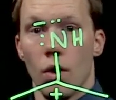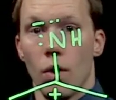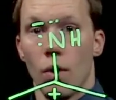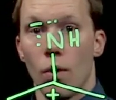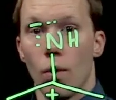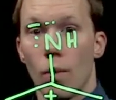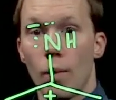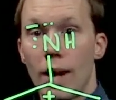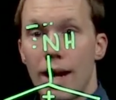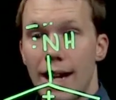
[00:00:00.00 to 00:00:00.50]

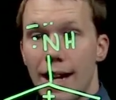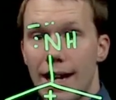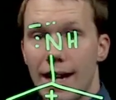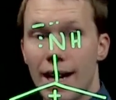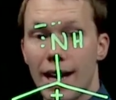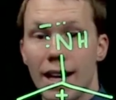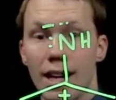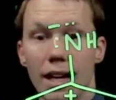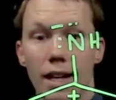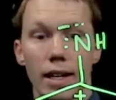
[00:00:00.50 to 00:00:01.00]

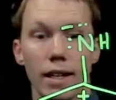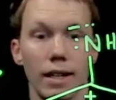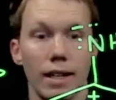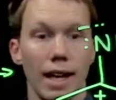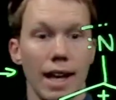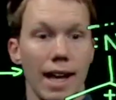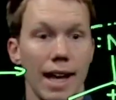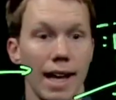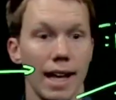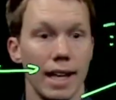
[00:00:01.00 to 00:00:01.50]
we
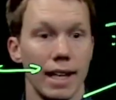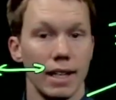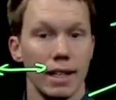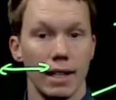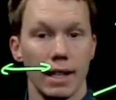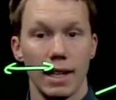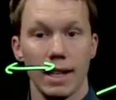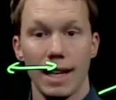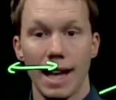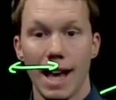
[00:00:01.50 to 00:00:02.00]

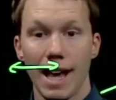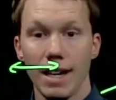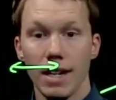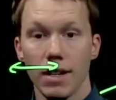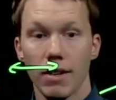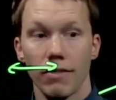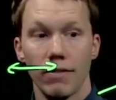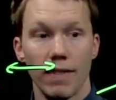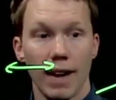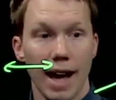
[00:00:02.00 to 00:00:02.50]
can again
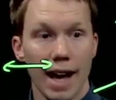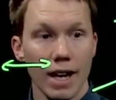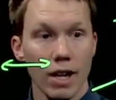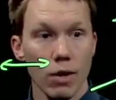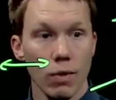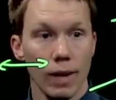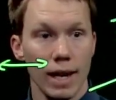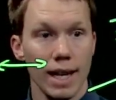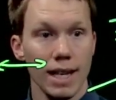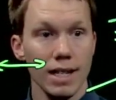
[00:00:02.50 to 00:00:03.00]

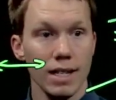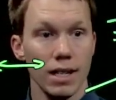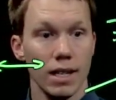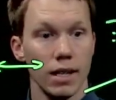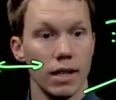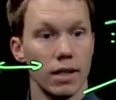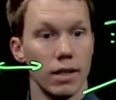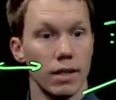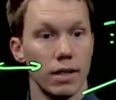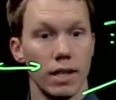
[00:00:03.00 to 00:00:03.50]
evaluate
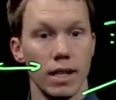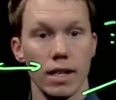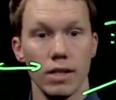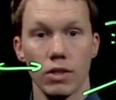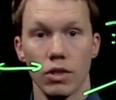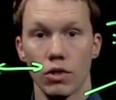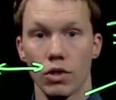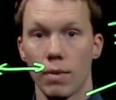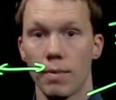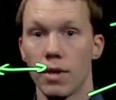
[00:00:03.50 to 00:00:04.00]
these
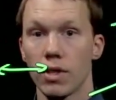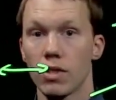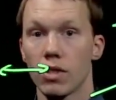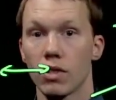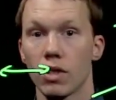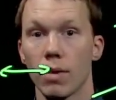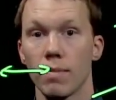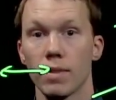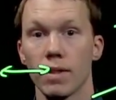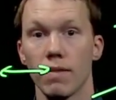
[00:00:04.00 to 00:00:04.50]
contributors in
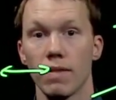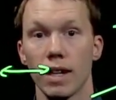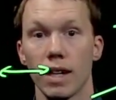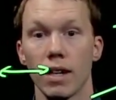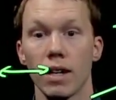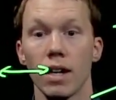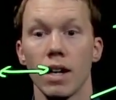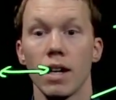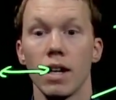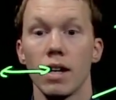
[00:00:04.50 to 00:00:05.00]
terms of
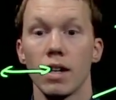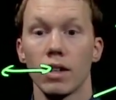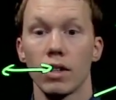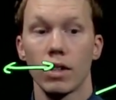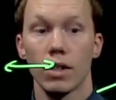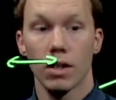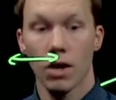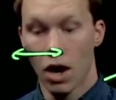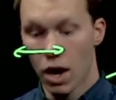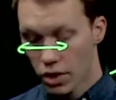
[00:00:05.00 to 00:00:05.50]
their
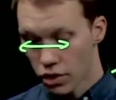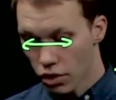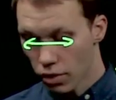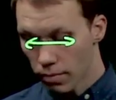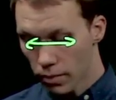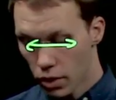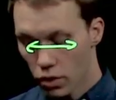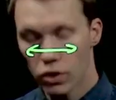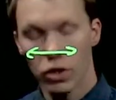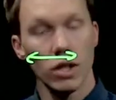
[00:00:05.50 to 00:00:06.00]

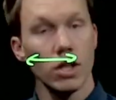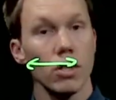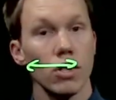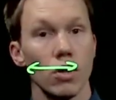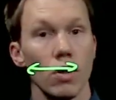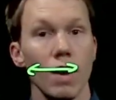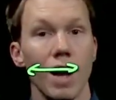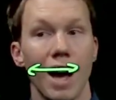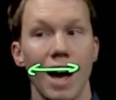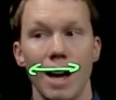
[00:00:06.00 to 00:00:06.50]
contribution
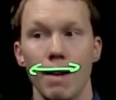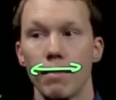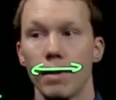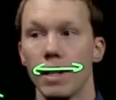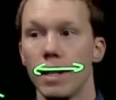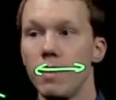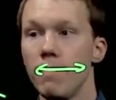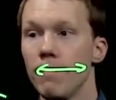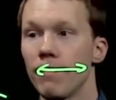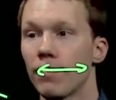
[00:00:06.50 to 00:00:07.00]
to a
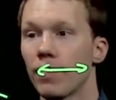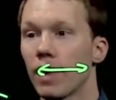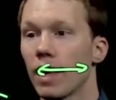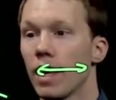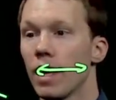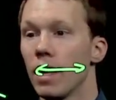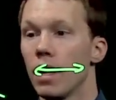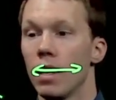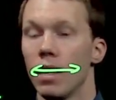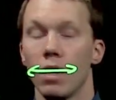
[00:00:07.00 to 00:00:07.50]
hybrid.
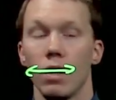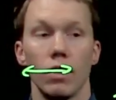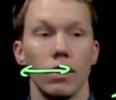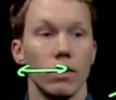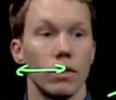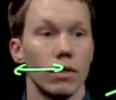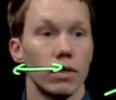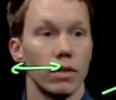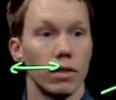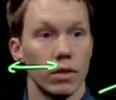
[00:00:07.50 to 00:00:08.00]

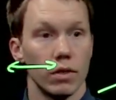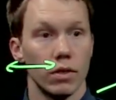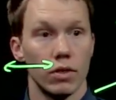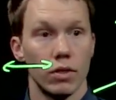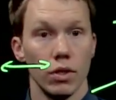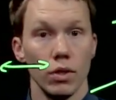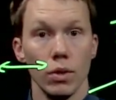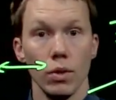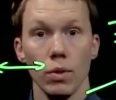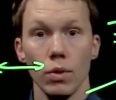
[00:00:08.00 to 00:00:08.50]

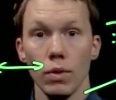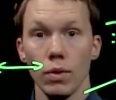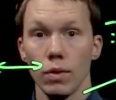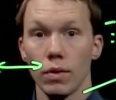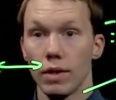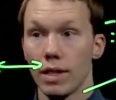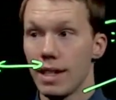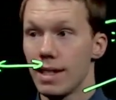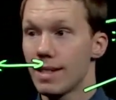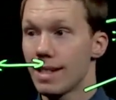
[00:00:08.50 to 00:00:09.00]
Do
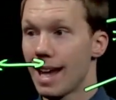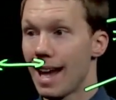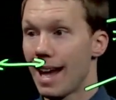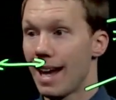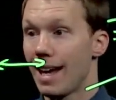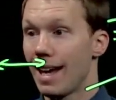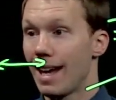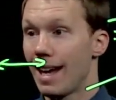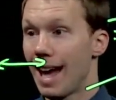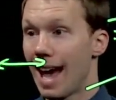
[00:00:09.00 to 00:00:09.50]
these
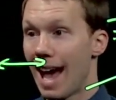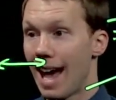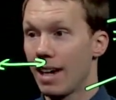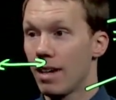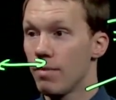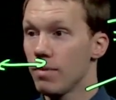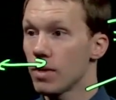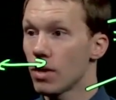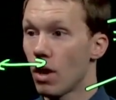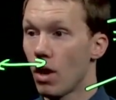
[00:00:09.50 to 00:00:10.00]

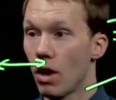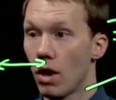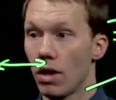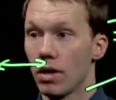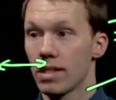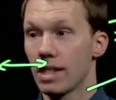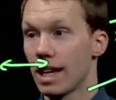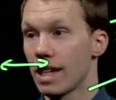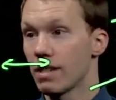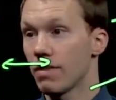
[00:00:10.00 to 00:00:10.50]
atoms all
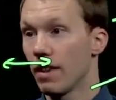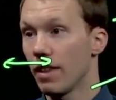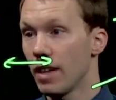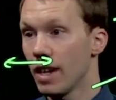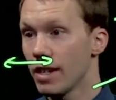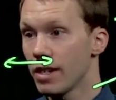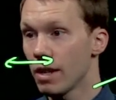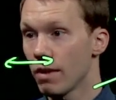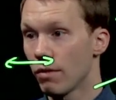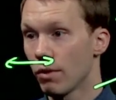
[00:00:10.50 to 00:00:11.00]
satisfy the
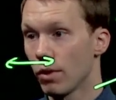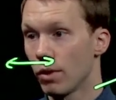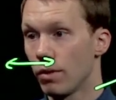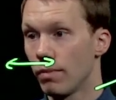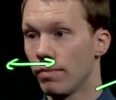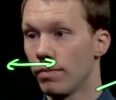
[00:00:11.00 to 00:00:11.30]
octet rule?